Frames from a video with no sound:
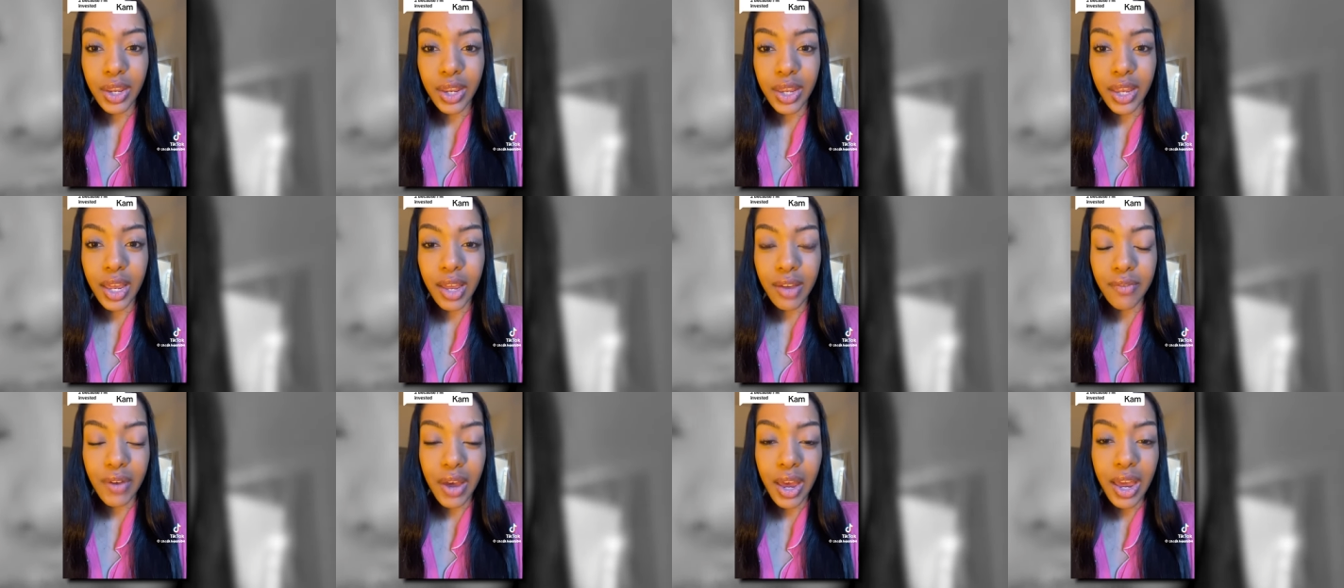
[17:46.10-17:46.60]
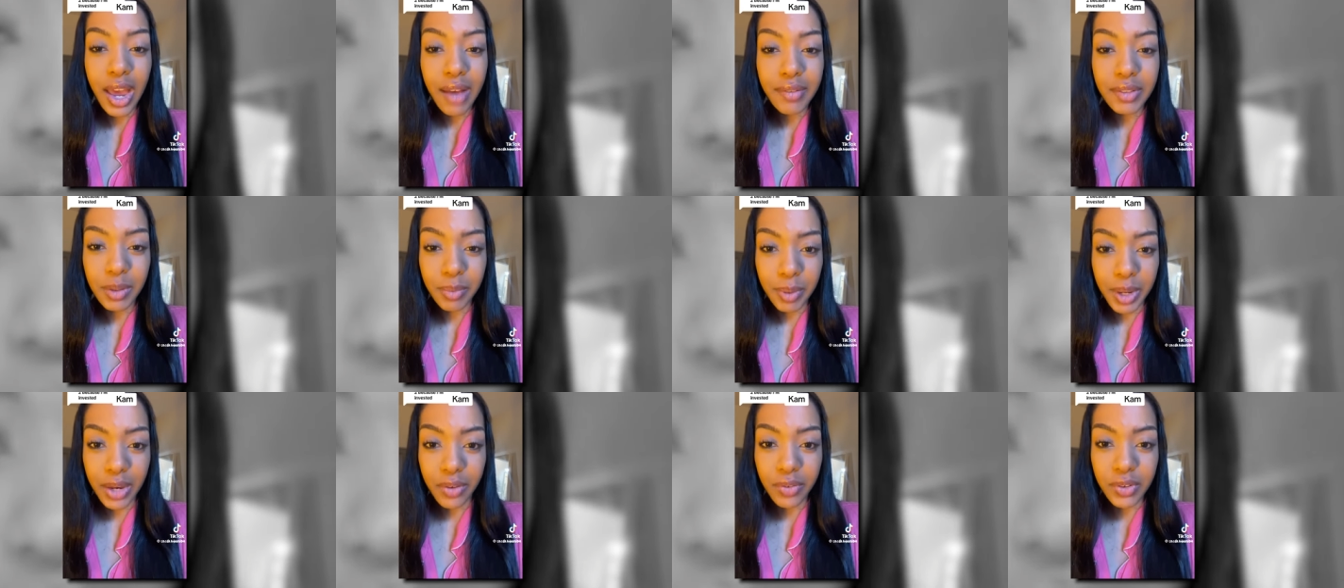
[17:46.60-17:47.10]
if I have to
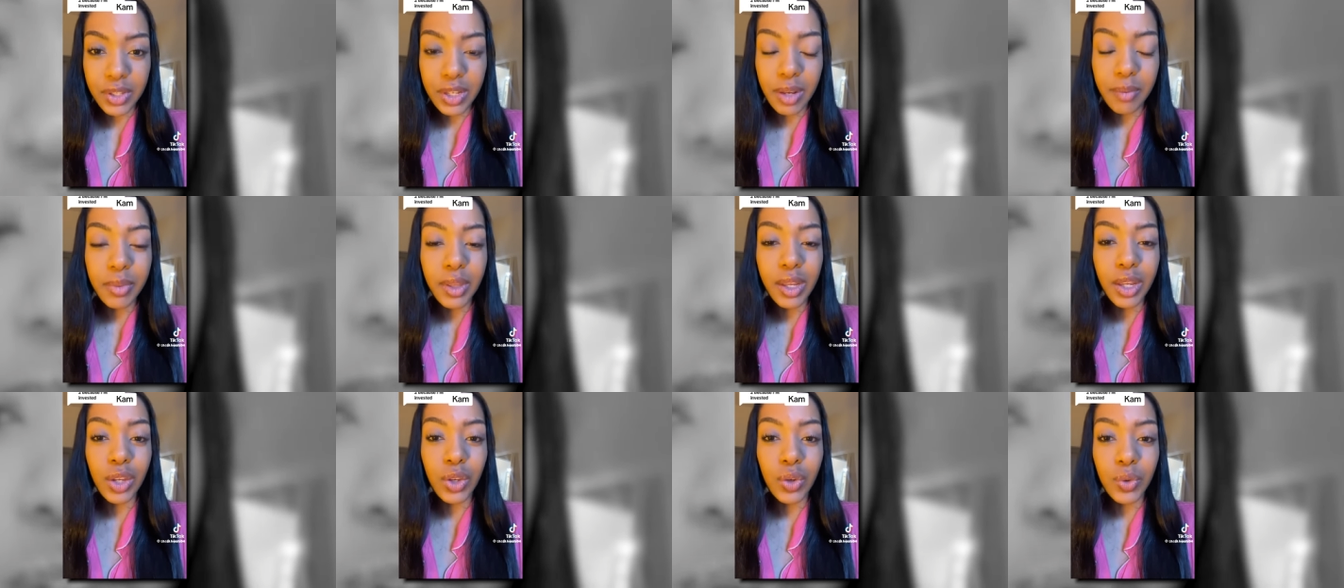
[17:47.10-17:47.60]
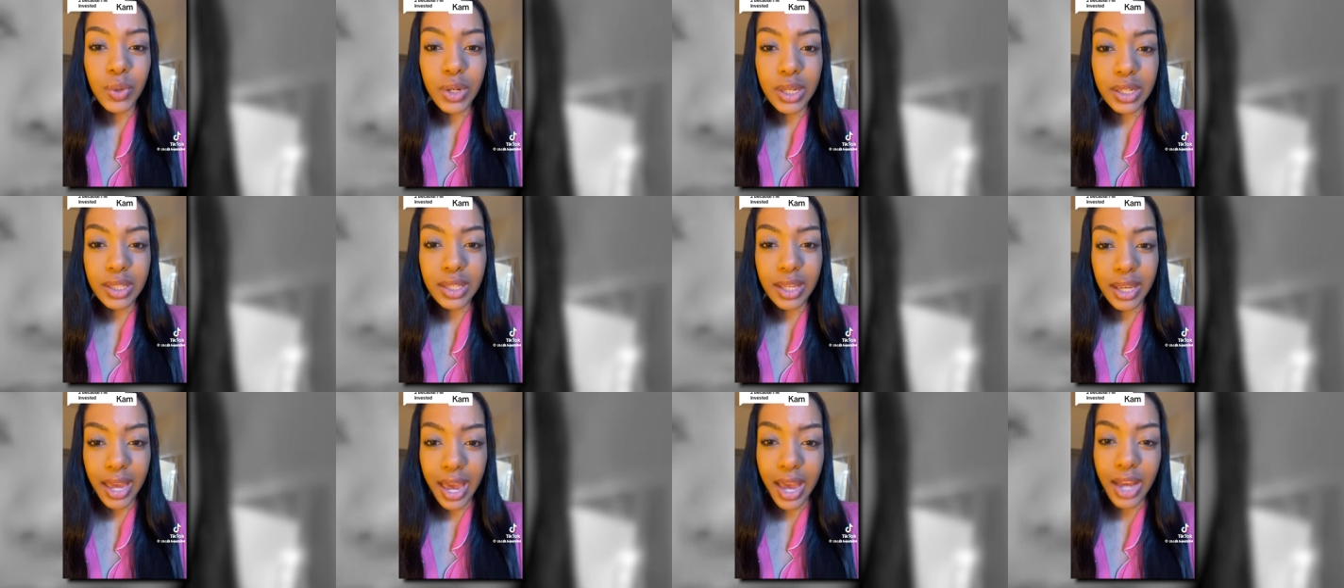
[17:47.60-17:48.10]
pay for something, you need
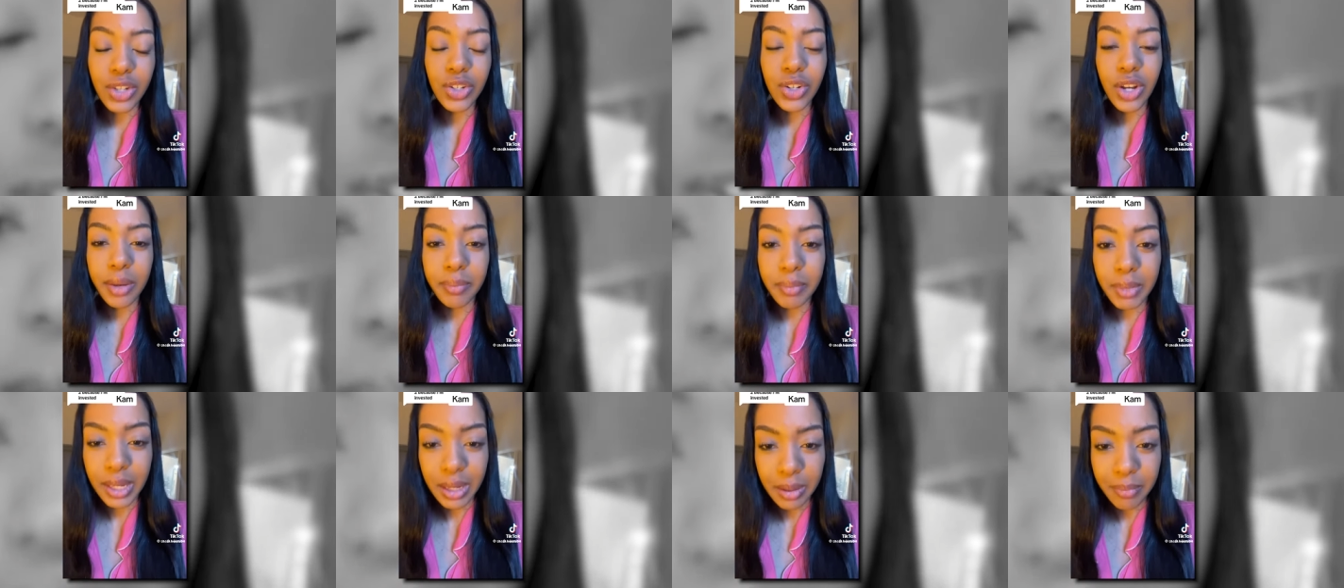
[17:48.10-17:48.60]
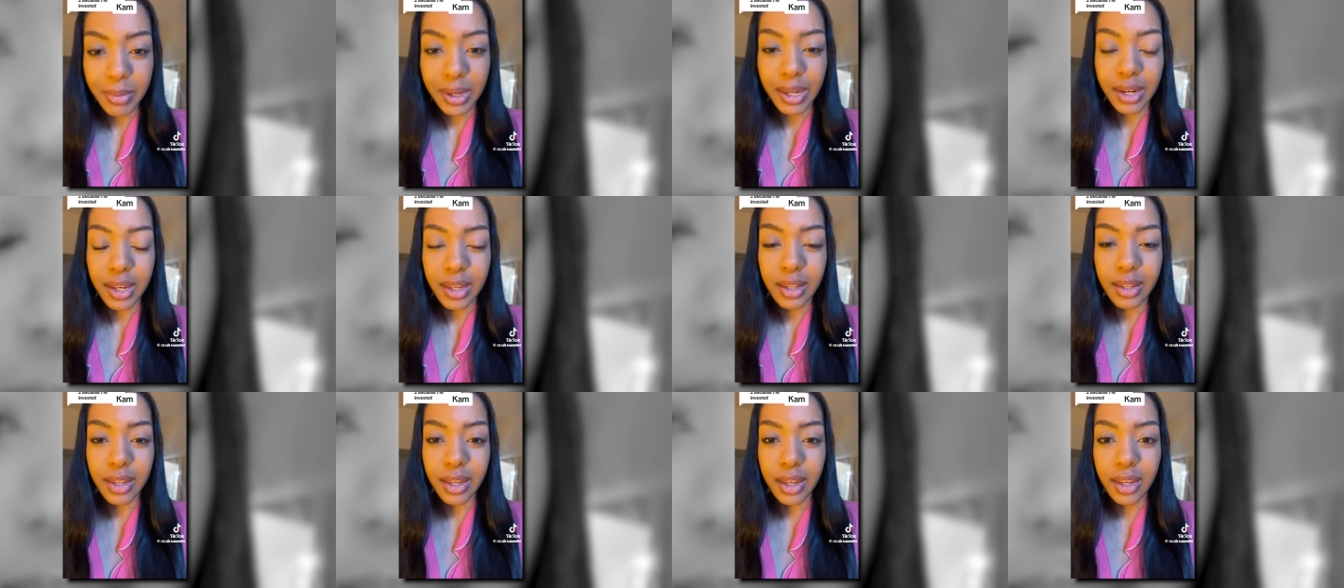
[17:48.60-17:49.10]
to cash at me
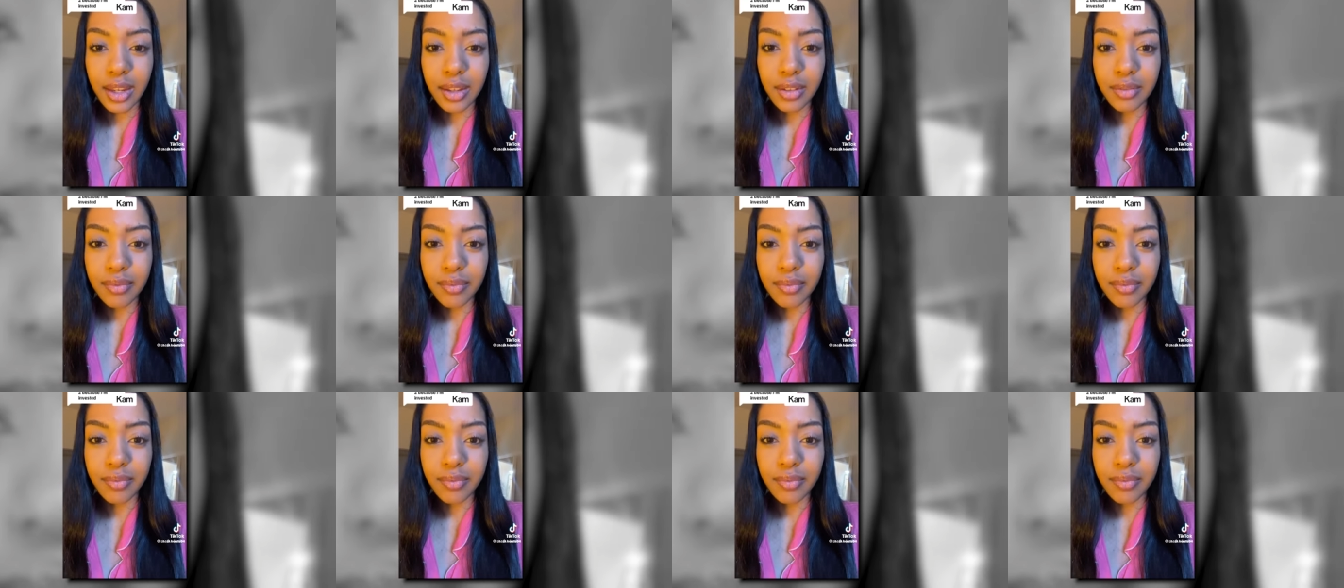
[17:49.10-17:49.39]
immediately.